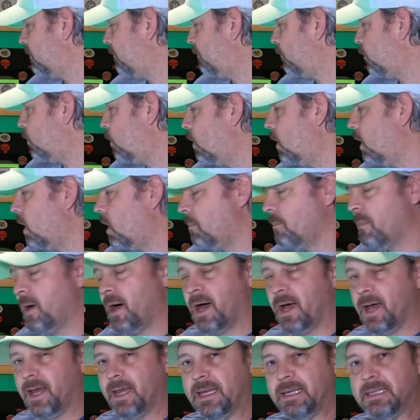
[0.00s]
for
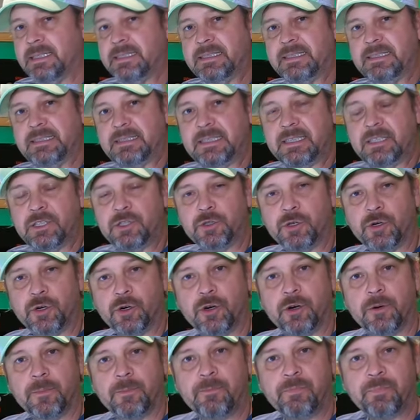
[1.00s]
my
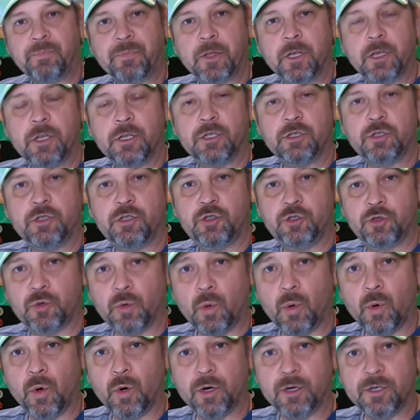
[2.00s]
center
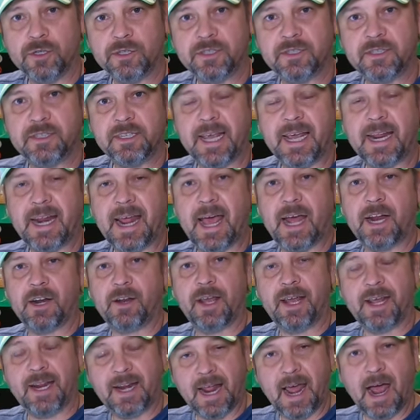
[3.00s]
drawers and
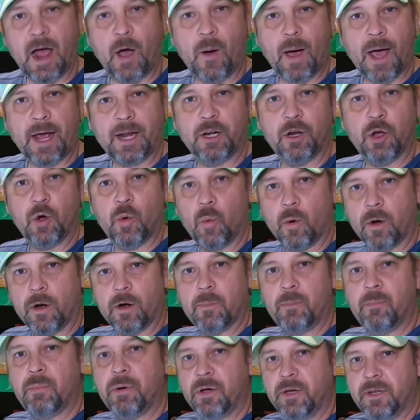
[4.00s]
how I know where
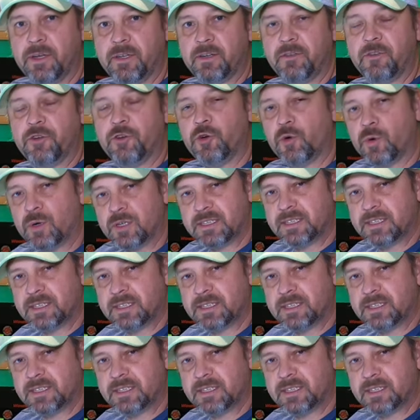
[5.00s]
to put the drawer